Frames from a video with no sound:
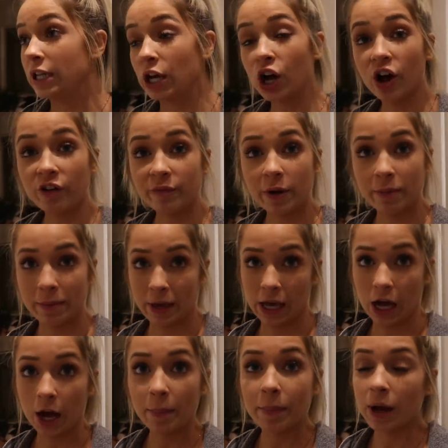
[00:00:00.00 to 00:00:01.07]
take off my
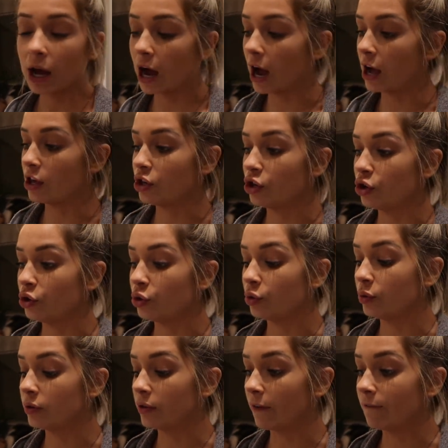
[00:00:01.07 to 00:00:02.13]
makeup, I
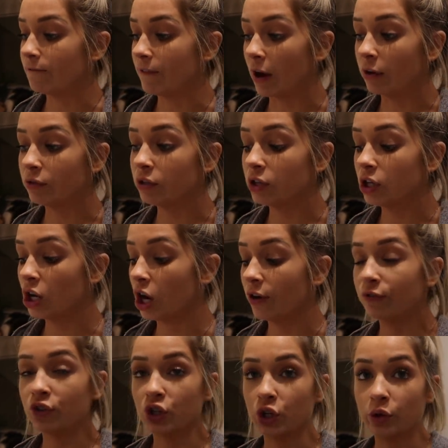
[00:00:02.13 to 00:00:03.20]
use Fountain
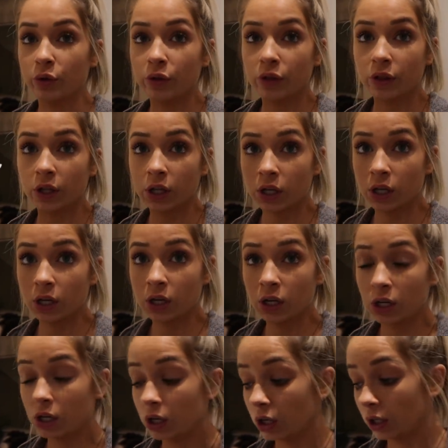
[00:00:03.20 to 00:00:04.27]
of Truth
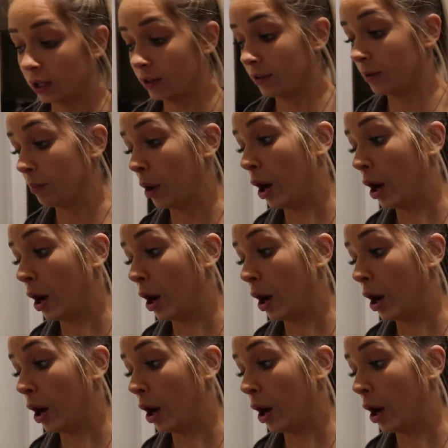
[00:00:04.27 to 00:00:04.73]
Cleansing